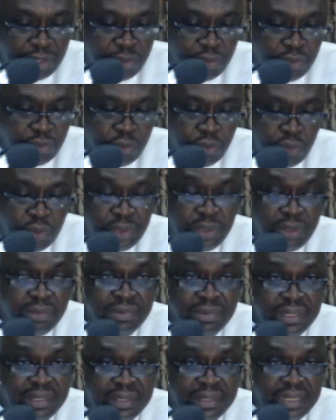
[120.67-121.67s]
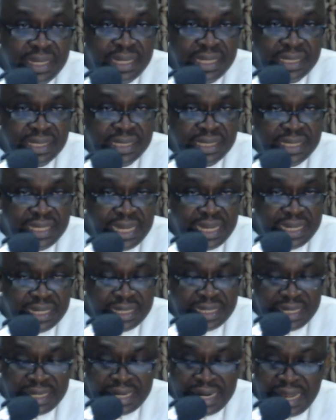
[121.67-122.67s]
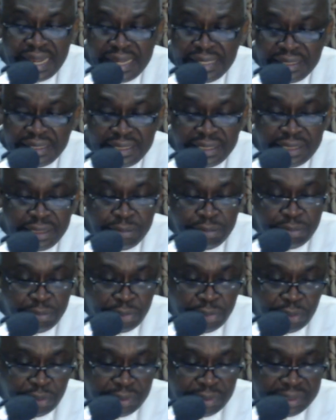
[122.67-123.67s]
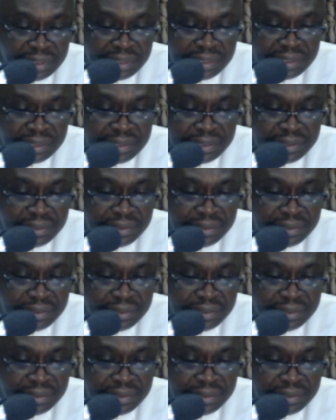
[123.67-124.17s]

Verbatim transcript: one of the things that Christ brought